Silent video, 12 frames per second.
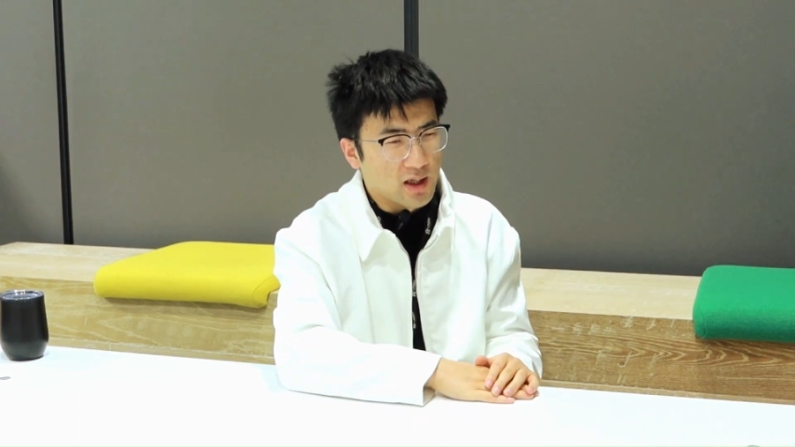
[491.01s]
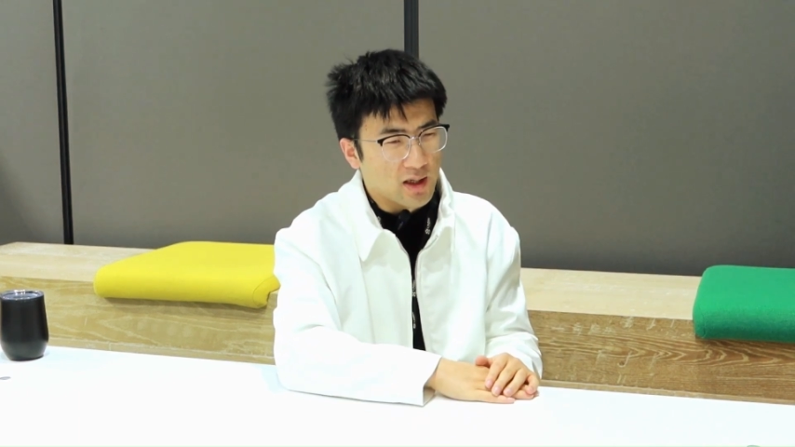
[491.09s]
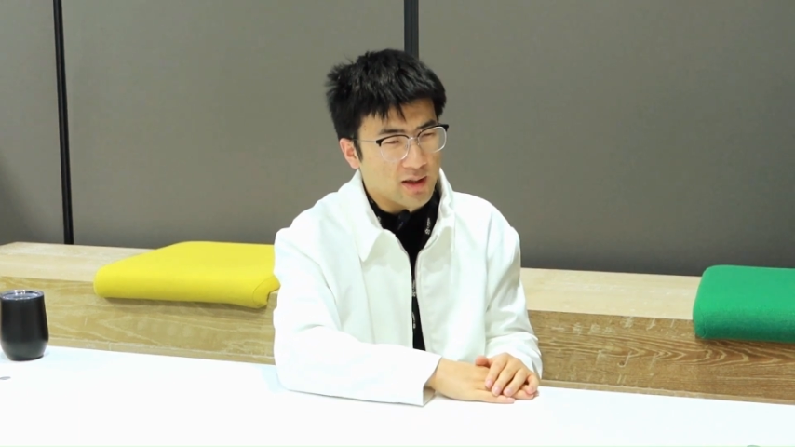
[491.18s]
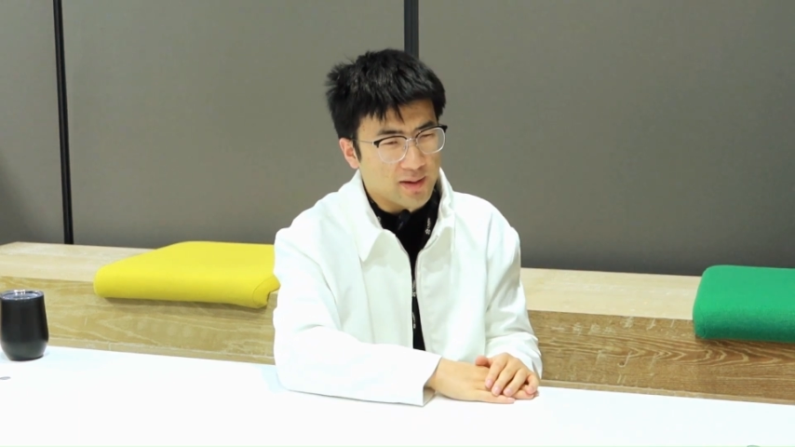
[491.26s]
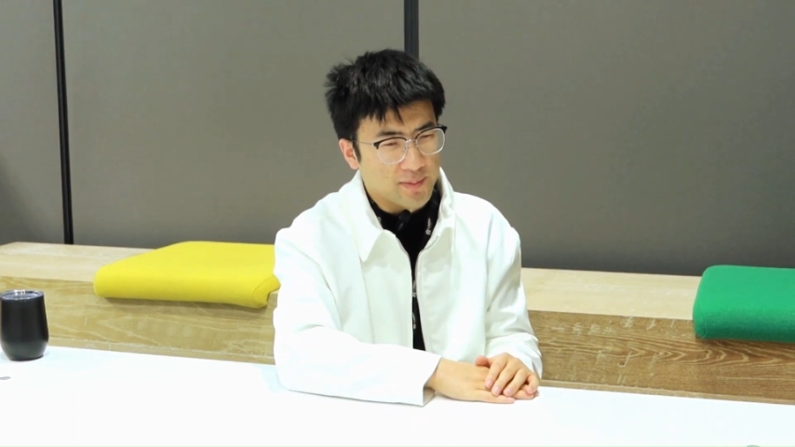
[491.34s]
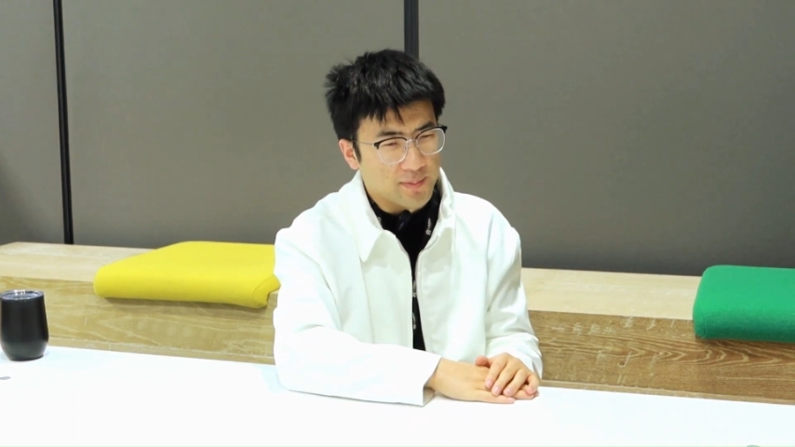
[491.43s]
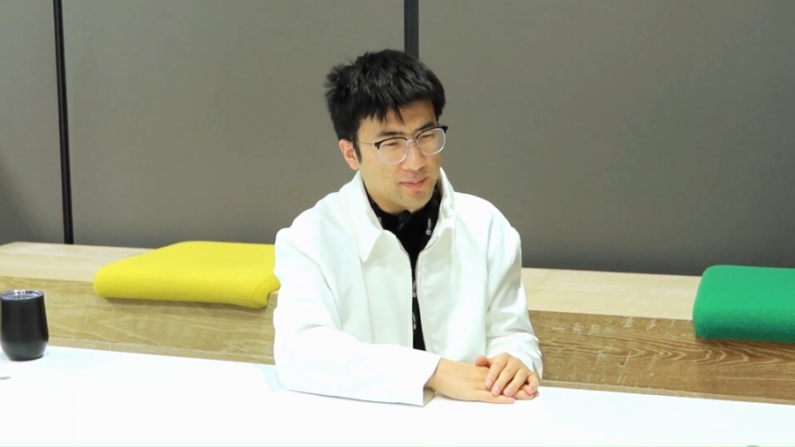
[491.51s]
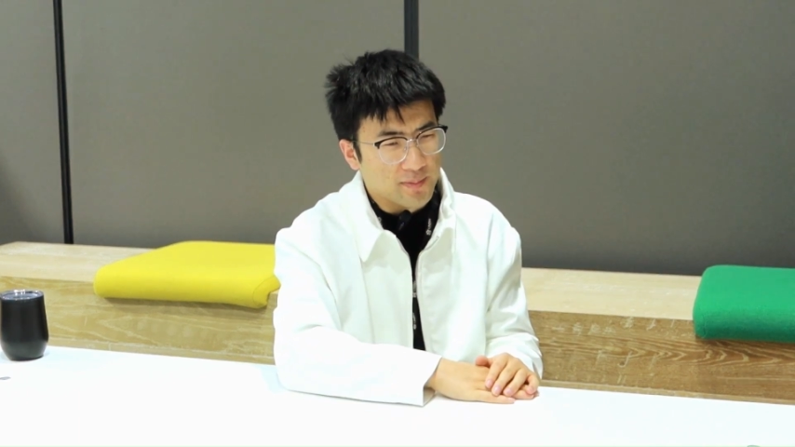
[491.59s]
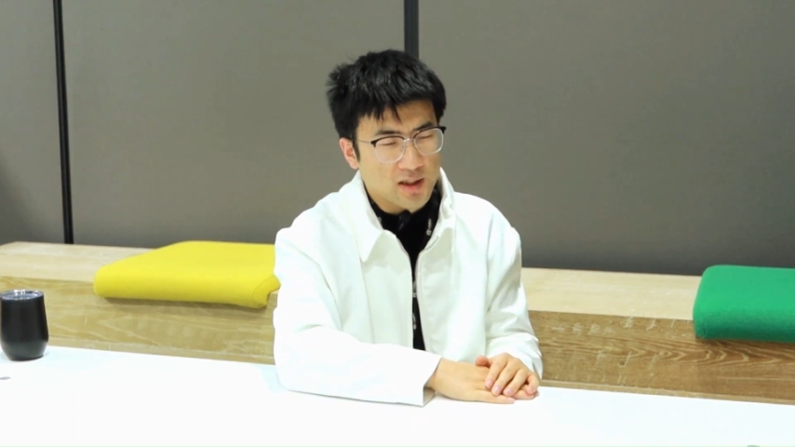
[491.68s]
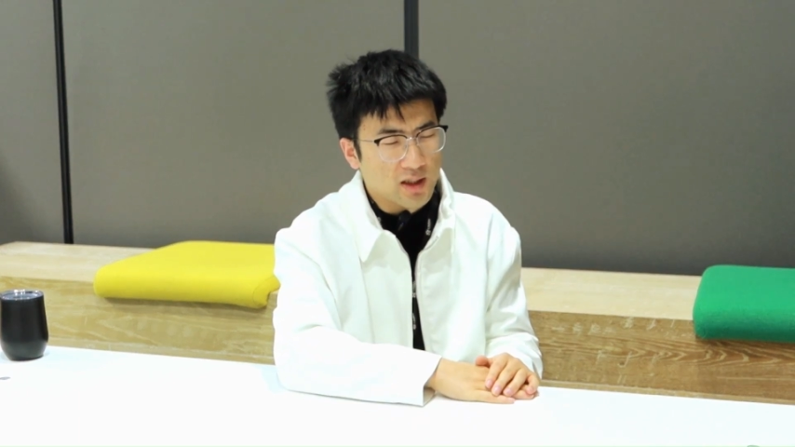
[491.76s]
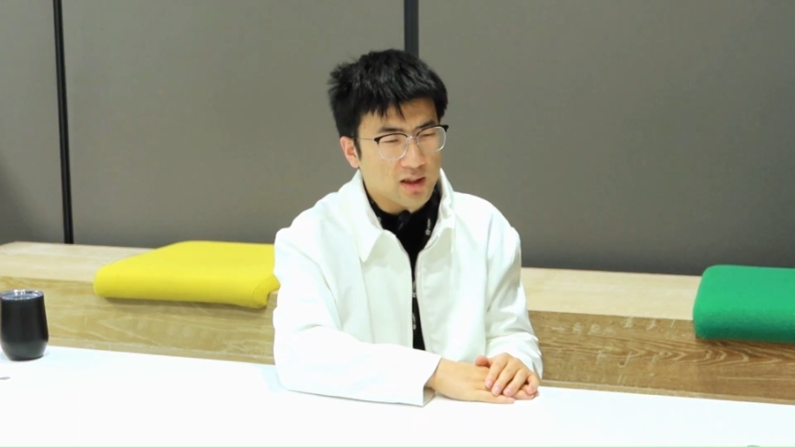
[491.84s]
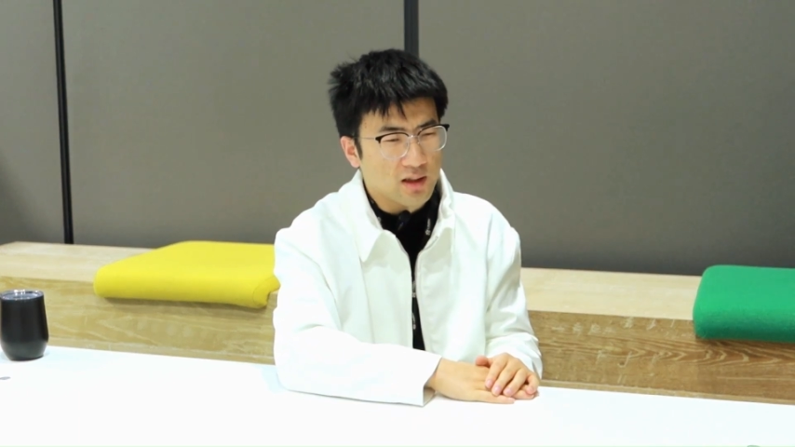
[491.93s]

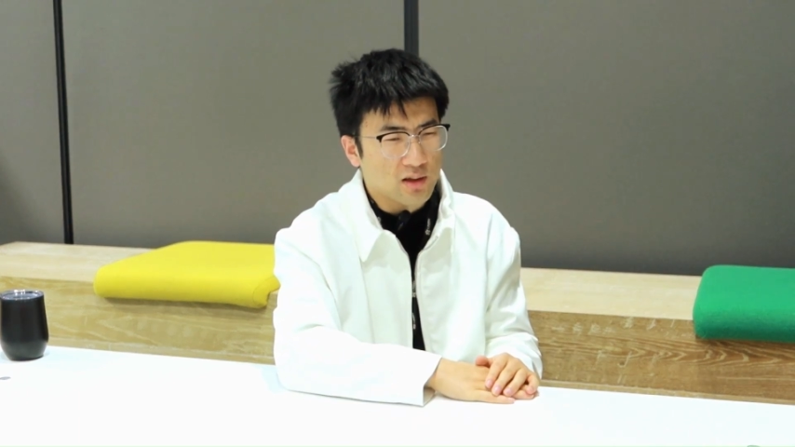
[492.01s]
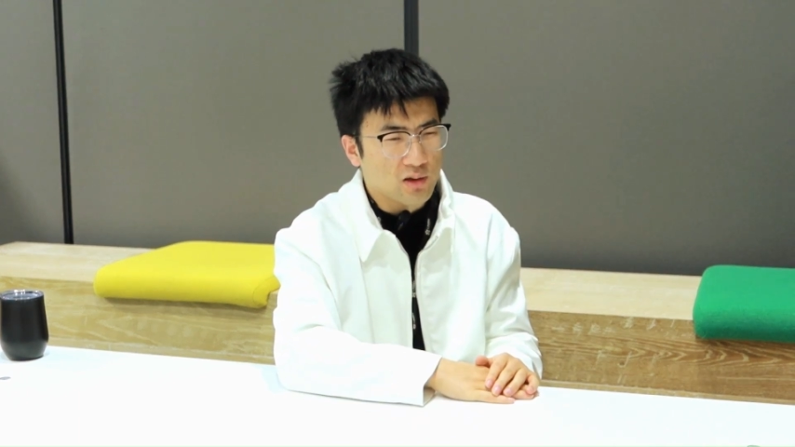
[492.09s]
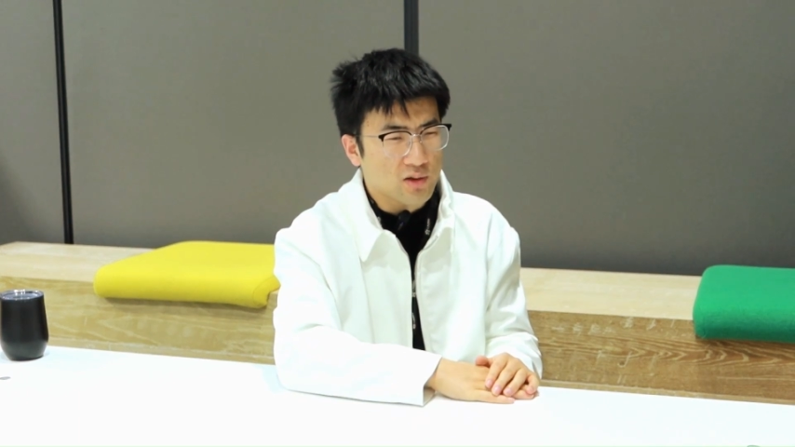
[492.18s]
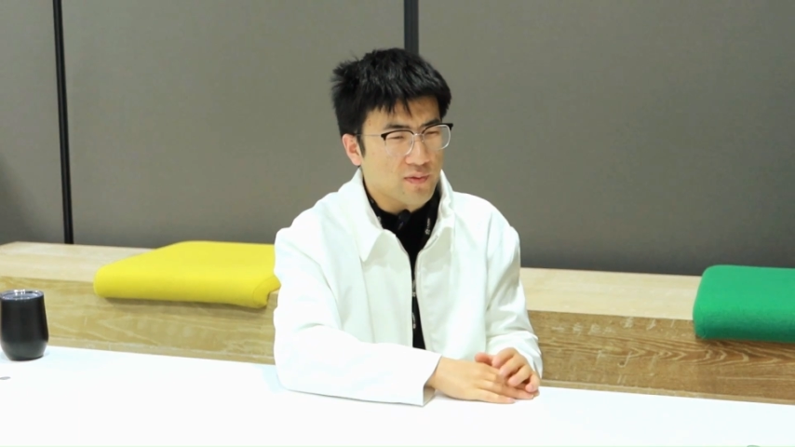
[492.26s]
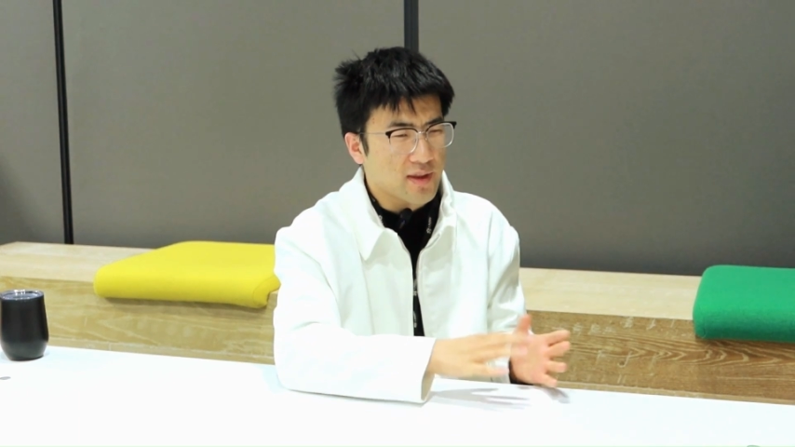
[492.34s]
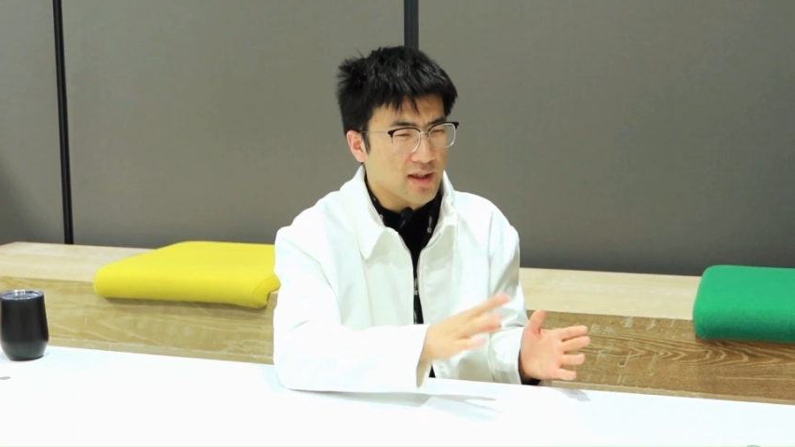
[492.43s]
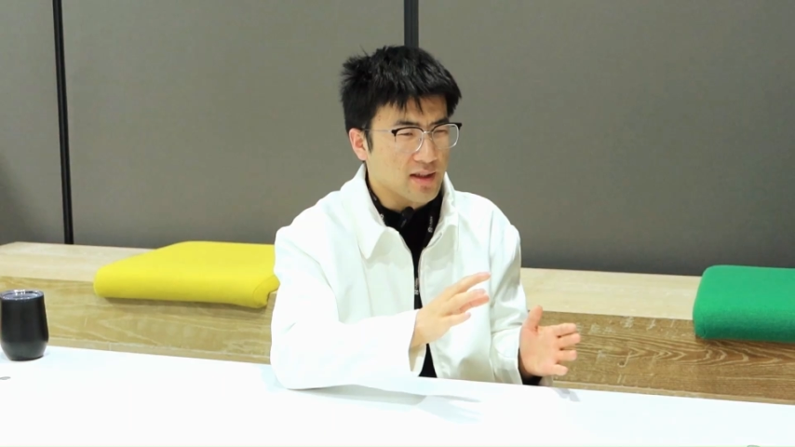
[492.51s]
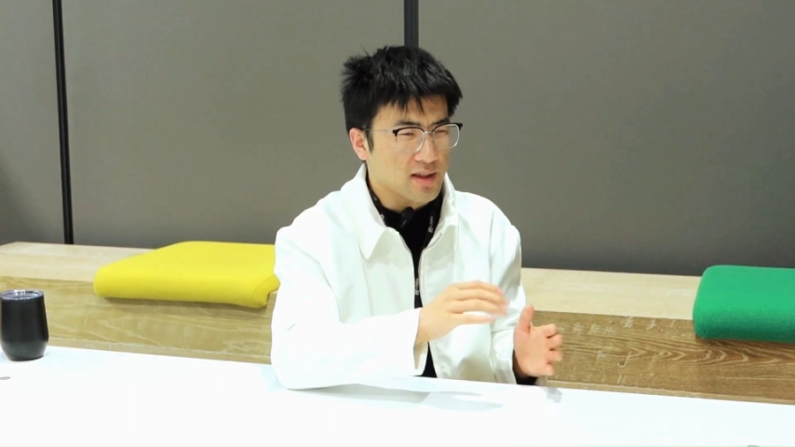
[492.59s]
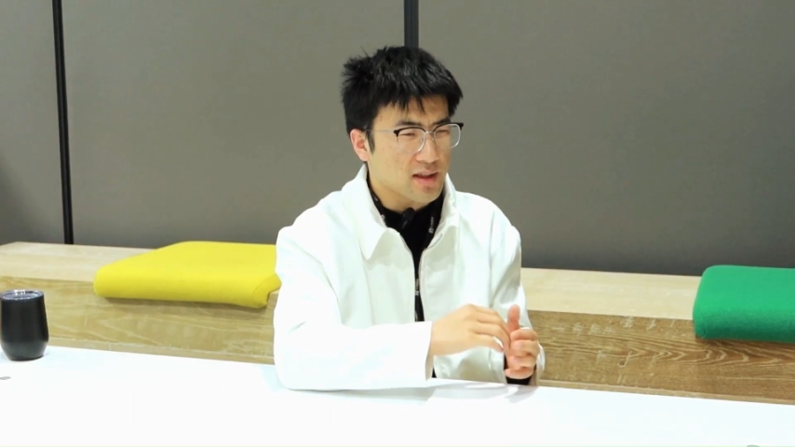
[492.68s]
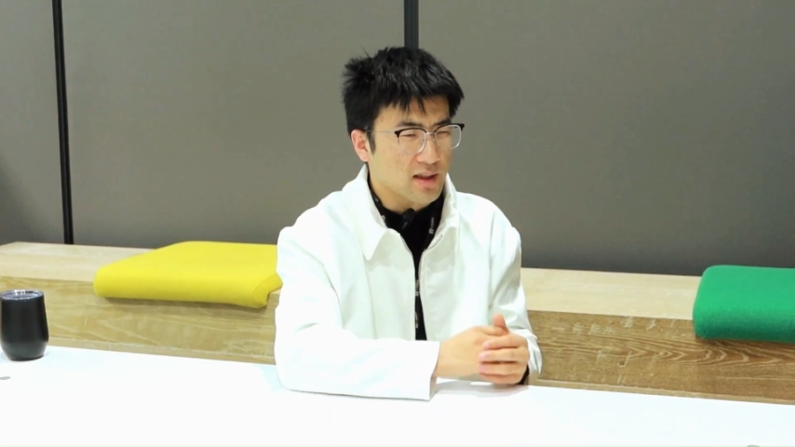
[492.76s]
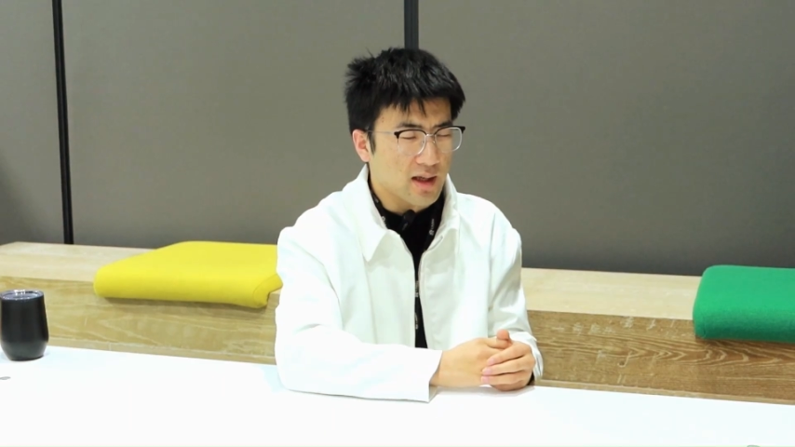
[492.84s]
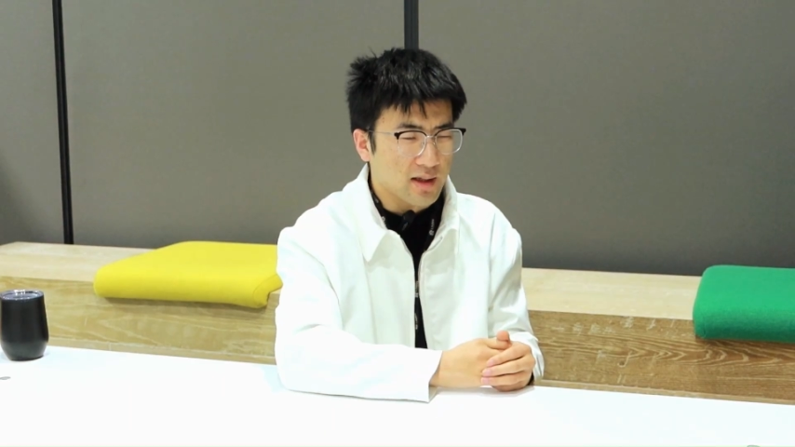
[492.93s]
Yeah, a lot of
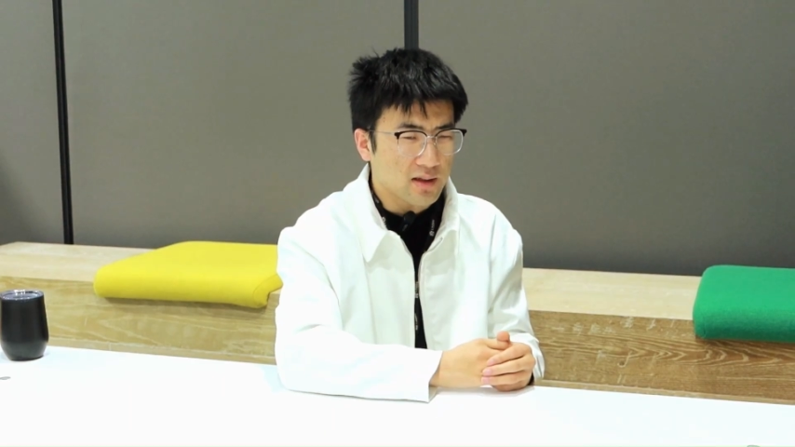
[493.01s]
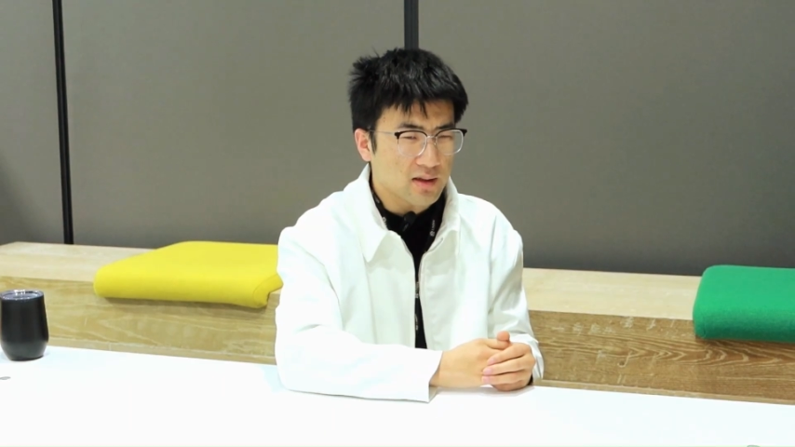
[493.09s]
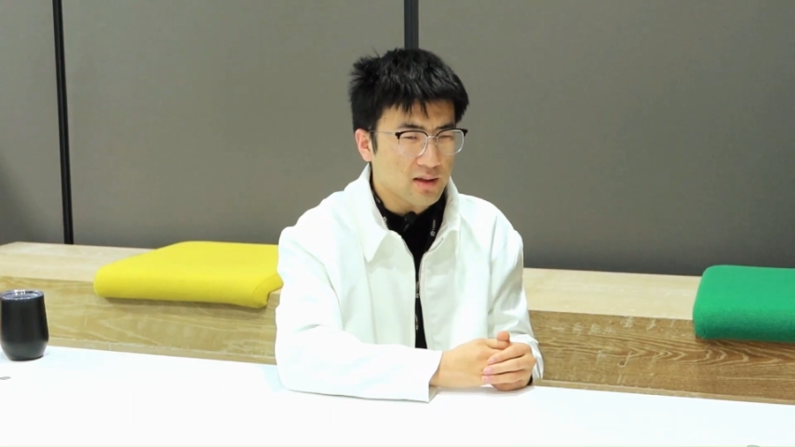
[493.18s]
things